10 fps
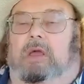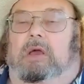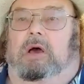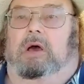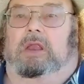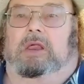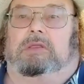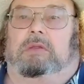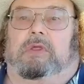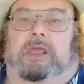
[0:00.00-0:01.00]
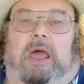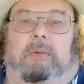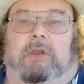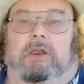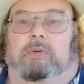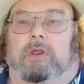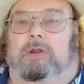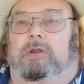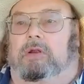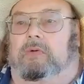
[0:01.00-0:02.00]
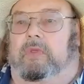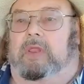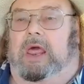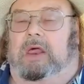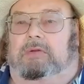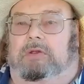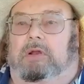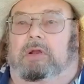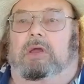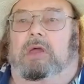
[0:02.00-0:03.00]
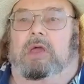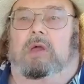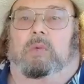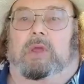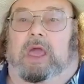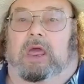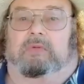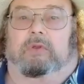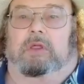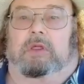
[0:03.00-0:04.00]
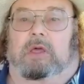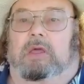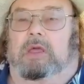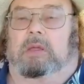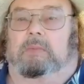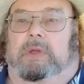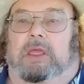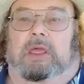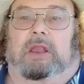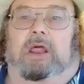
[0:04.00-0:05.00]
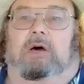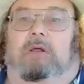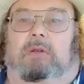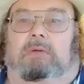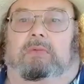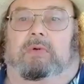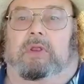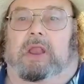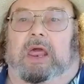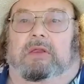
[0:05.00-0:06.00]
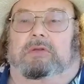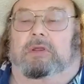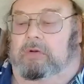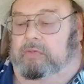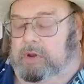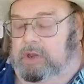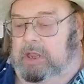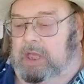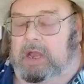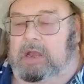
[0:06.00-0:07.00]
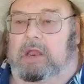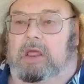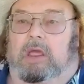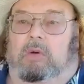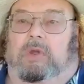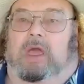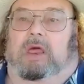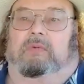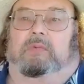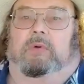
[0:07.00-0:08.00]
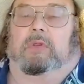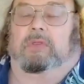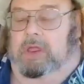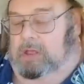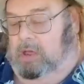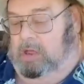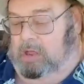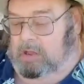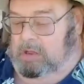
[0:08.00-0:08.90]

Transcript: a list of the capital expenditures for the last year. We ask for the P&L for the last year if we can get it. We ask for the